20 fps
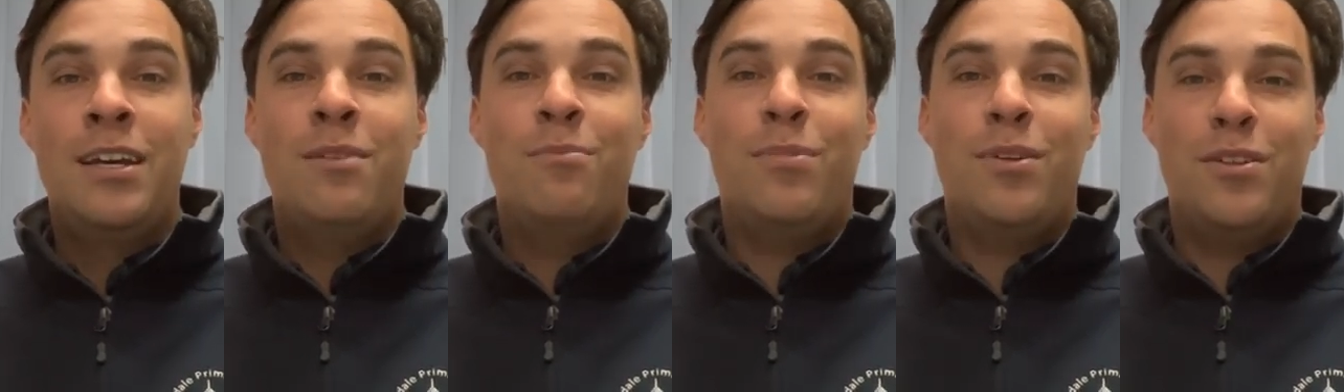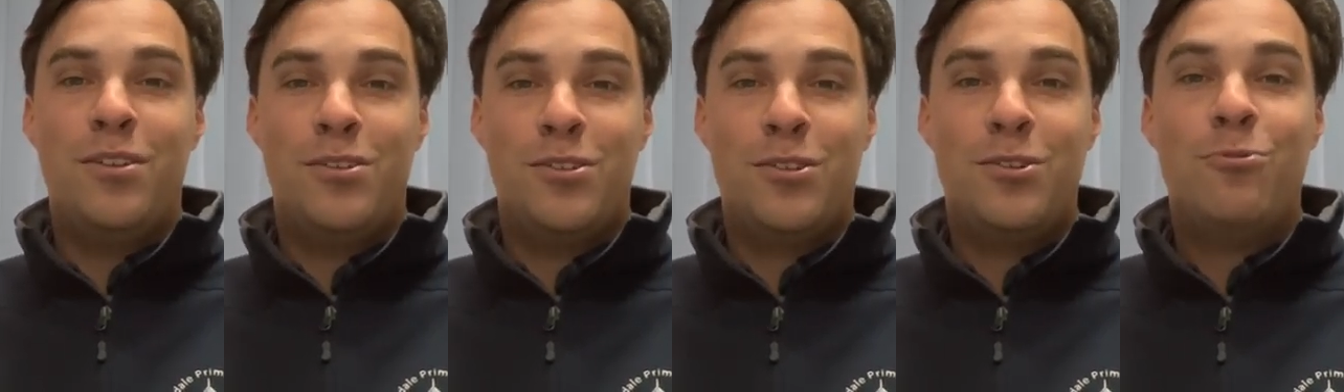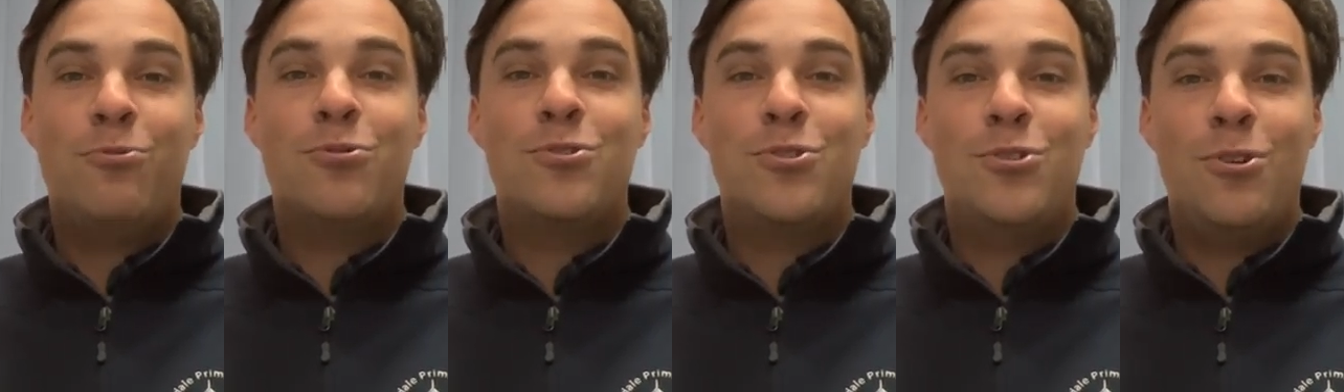but the
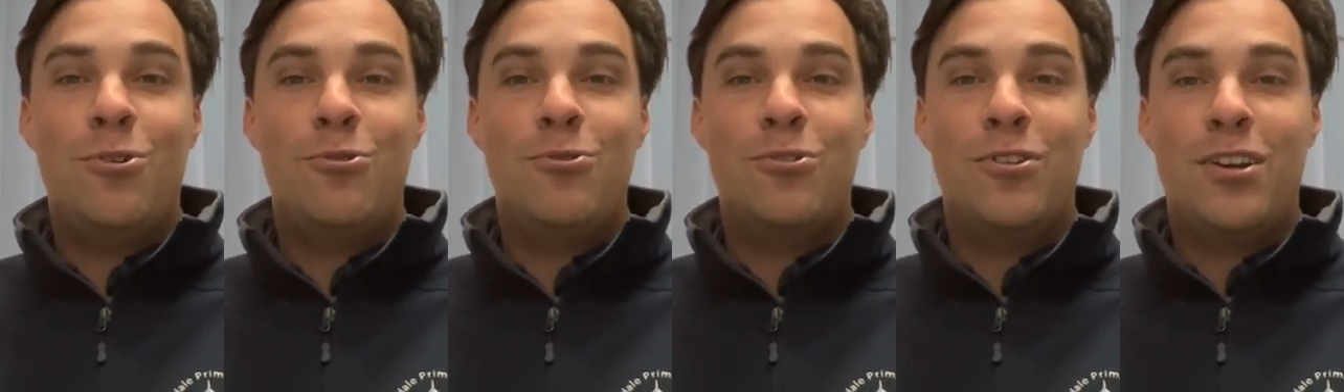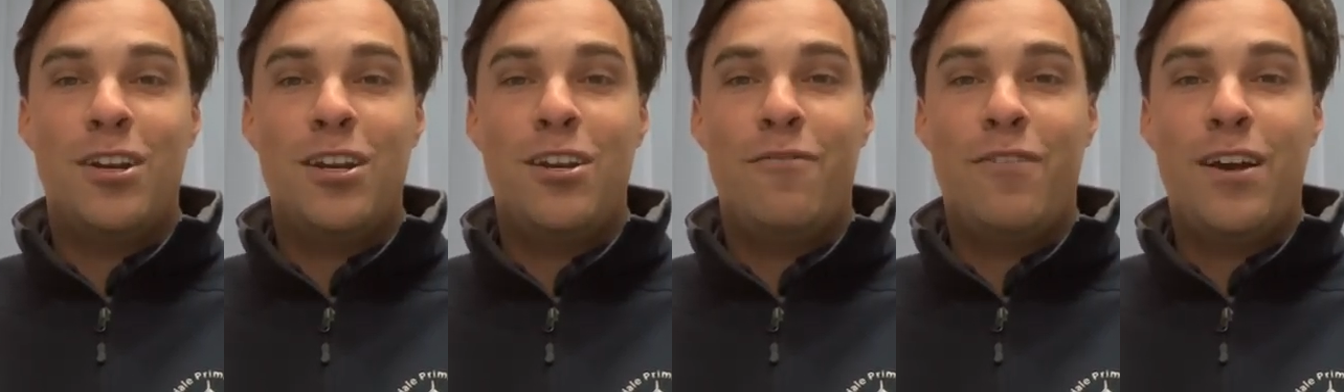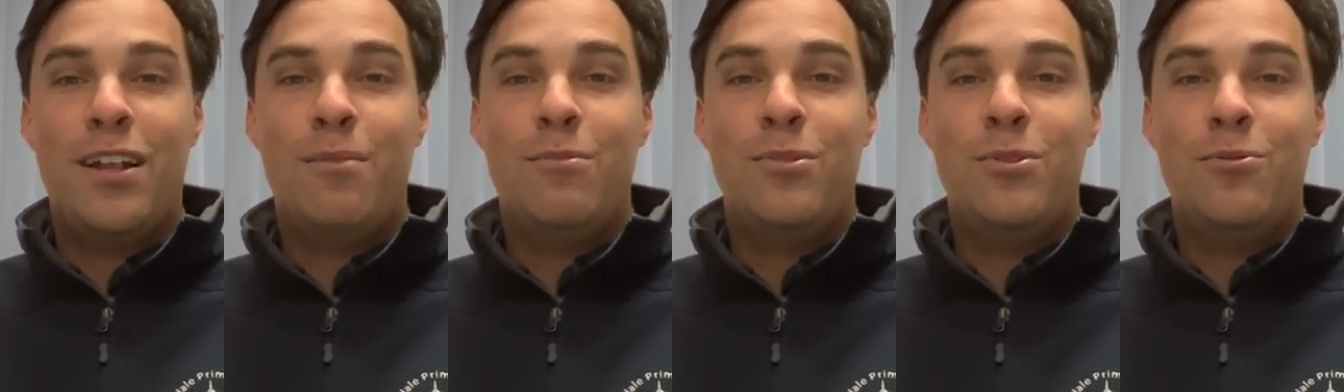skills children can
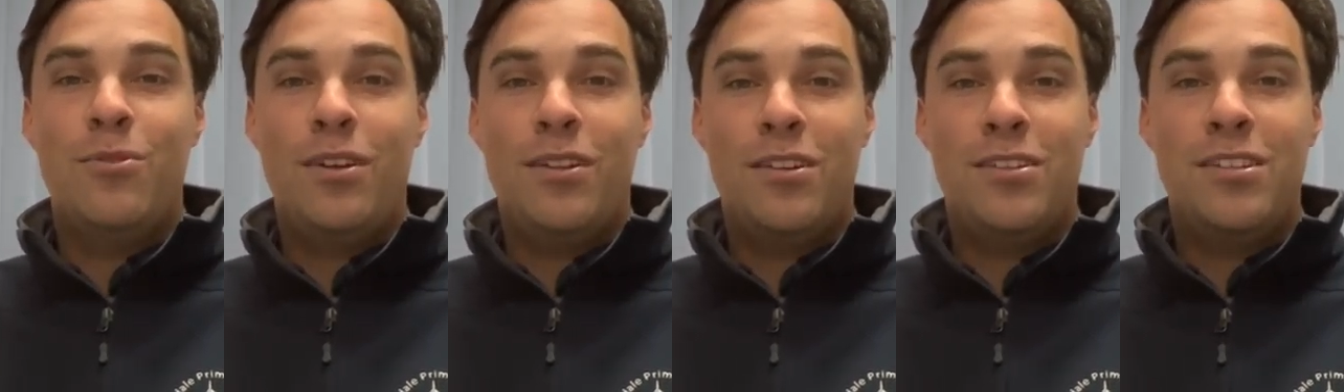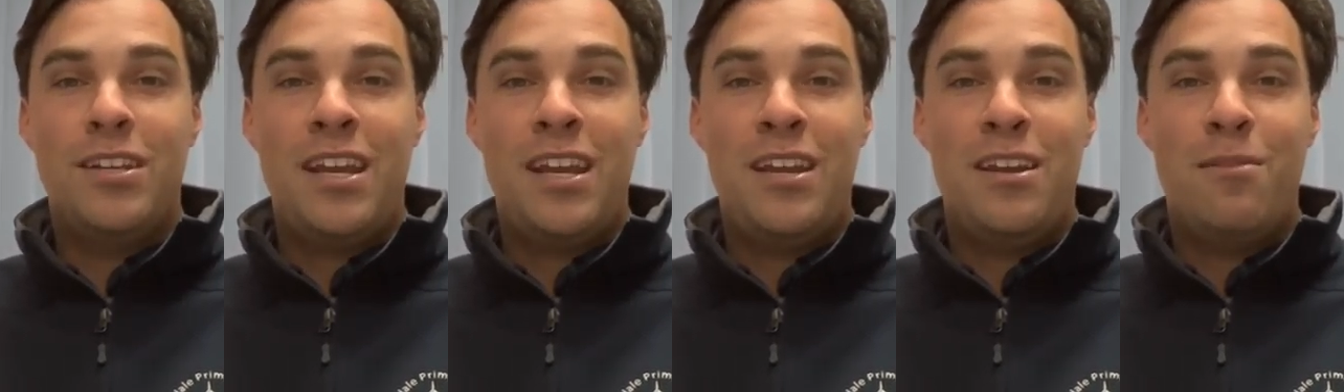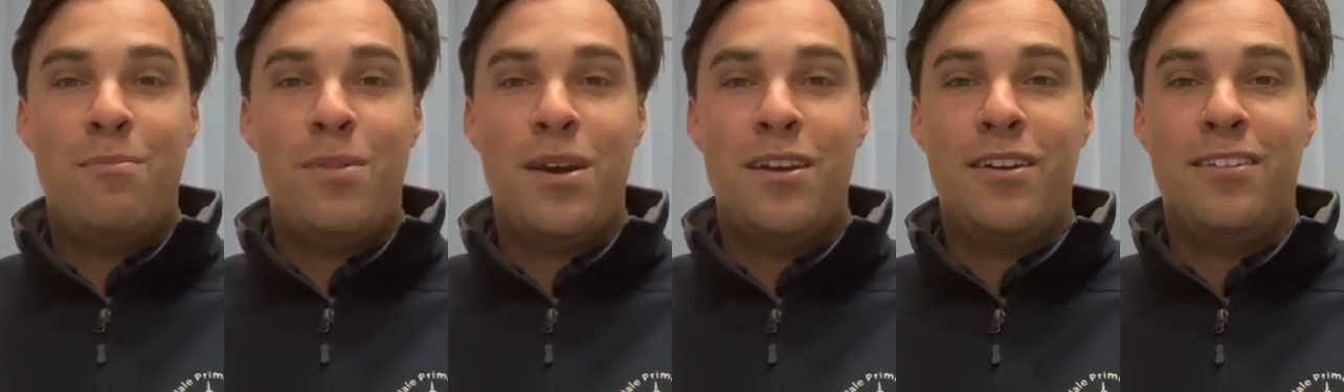develop doing this
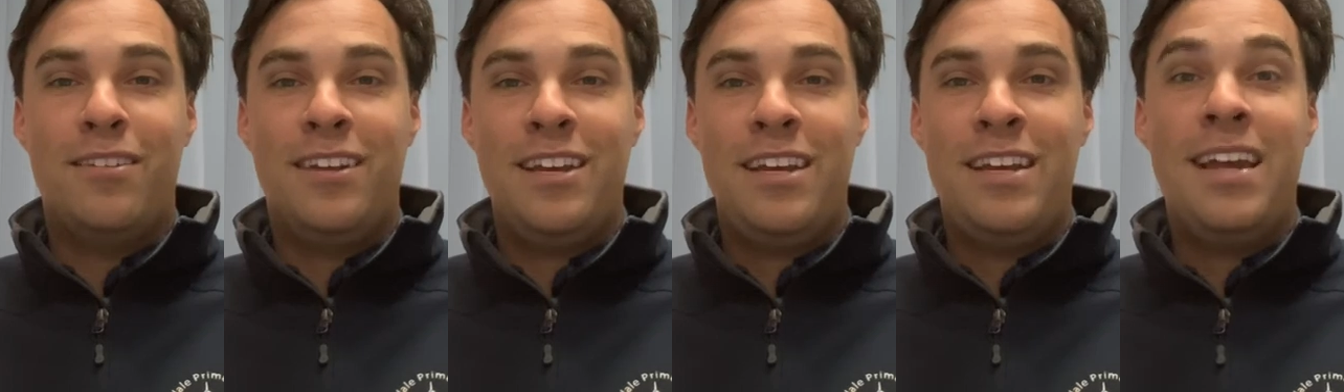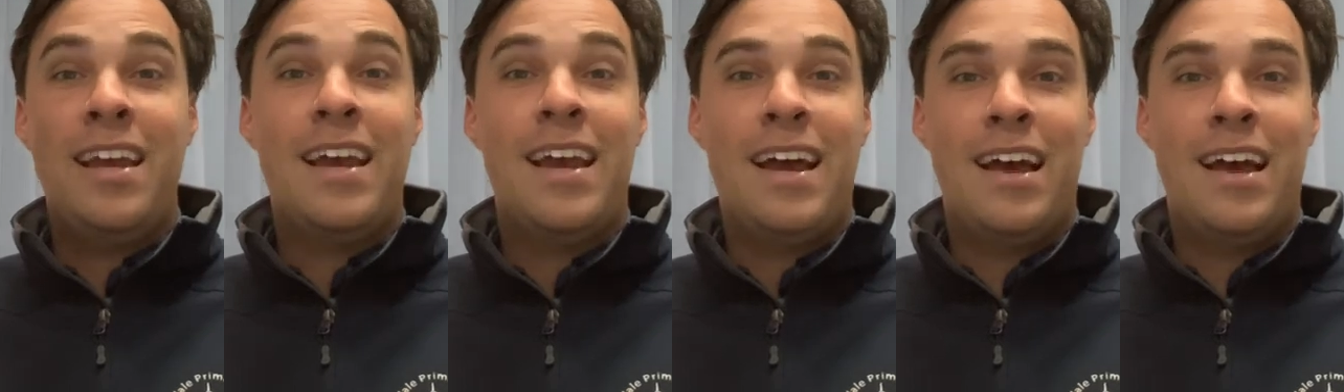independently